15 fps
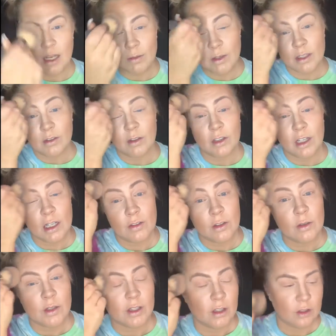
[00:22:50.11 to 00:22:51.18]
I'm just going to go over
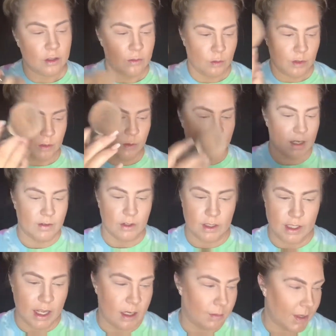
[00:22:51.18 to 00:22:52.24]
it with whatever
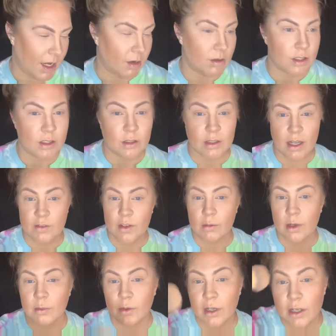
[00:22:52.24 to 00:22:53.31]
setting powder is still left on
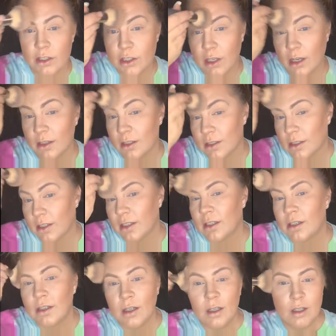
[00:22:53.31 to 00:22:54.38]
my brush, honestly.
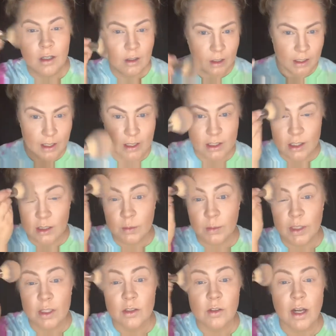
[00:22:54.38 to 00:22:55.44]
And it just
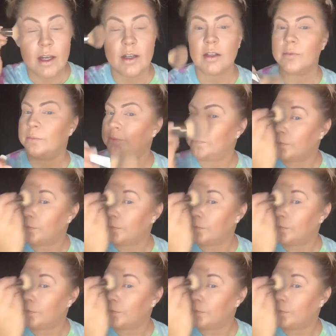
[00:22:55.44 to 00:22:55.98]
blends right in.